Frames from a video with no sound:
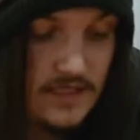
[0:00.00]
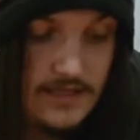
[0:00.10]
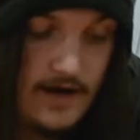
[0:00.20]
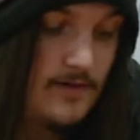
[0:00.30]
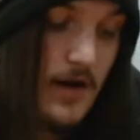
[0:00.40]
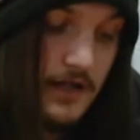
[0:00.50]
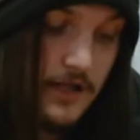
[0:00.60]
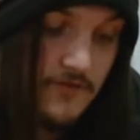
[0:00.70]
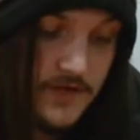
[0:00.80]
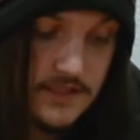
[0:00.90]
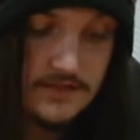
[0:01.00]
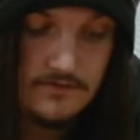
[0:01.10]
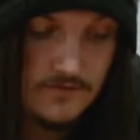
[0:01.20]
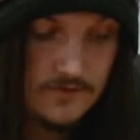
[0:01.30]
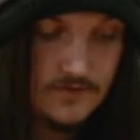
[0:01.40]
Yeah, I love this
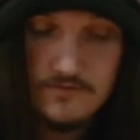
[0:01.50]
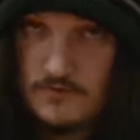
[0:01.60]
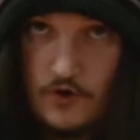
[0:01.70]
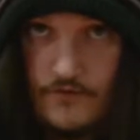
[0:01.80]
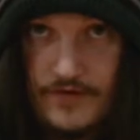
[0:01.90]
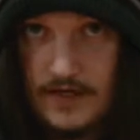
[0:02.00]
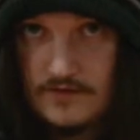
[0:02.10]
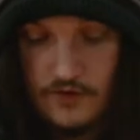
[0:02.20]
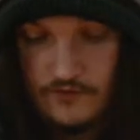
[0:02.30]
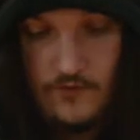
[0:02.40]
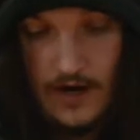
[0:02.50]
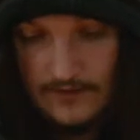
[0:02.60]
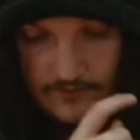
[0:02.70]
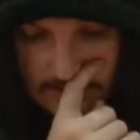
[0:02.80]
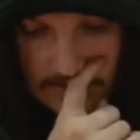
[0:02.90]
curving out turn
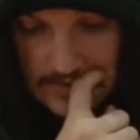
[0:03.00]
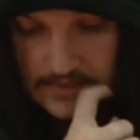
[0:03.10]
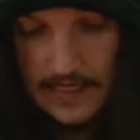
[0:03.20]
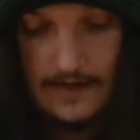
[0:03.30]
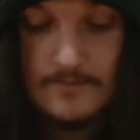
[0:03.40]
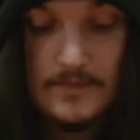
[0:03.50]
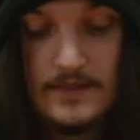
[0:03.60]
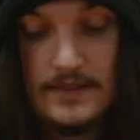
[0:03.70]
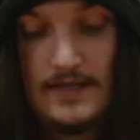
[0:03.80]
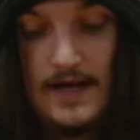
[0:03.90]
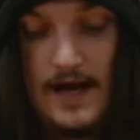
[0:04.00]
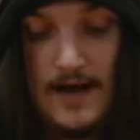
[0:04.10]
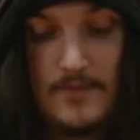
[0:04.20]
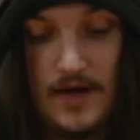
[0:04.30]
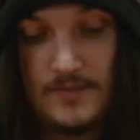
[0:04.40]
5. It's insane.
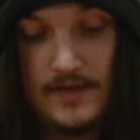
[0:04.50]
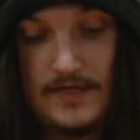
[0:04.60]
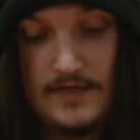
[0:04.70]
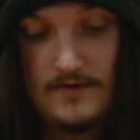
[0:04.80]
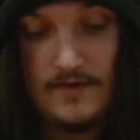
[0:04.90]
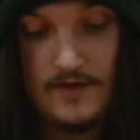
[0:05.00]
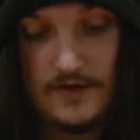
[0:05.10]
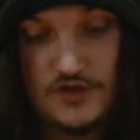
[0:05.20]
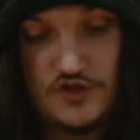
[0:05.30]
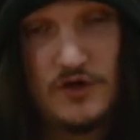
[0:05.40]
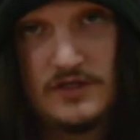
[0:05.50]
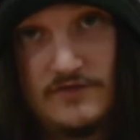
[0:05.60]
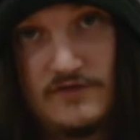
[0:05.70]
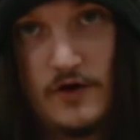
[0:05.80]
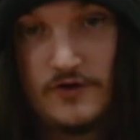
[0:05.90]
I played the
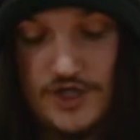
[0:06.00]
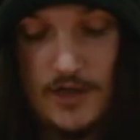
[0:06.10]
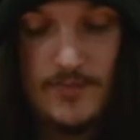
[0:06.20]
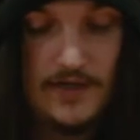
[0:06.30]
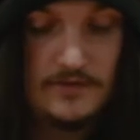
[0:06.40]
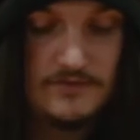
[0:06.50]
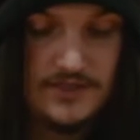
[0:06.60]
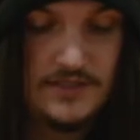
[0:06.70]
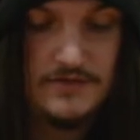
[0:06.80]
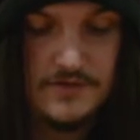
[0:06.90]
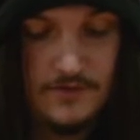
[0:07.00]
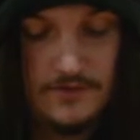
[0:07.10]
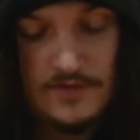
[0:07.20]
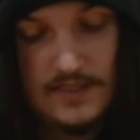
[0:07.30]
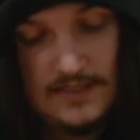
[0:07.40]
Destructive Terror Champa just at
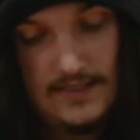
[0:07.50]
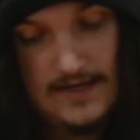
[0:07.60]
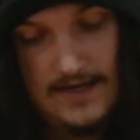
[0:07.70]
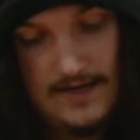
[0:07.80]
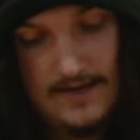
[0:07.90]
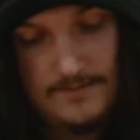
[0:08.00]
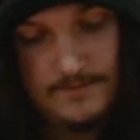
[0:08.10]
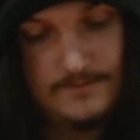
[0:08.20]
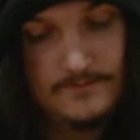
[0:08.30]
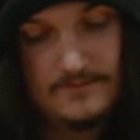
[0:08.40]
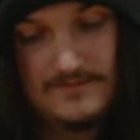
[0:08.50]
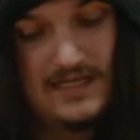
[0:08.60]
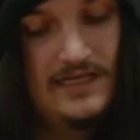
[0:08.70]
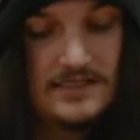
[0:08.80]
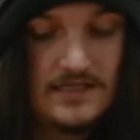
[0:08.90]
2.
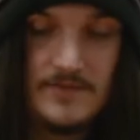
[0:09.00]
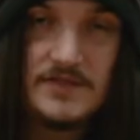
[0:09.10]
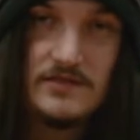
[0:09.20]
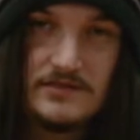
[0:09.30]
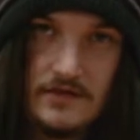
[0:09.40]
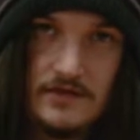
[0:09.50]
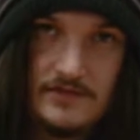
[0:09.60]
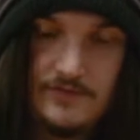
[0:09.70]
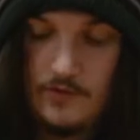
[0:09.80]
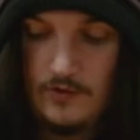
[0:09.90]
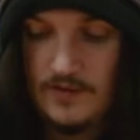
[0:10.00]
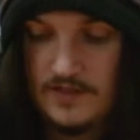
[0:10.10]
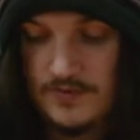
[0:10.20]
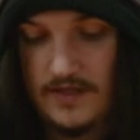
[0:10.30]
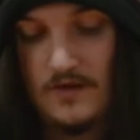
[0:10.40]
He's something to search for when
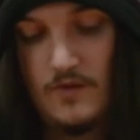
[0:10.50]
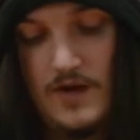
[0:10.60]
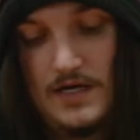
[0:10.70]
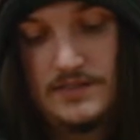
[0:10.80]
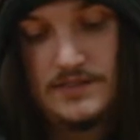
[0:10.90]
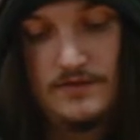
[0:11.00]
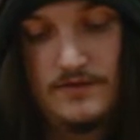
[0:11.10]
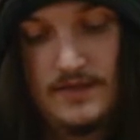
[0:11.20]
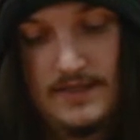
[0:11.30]
you play Gowasu.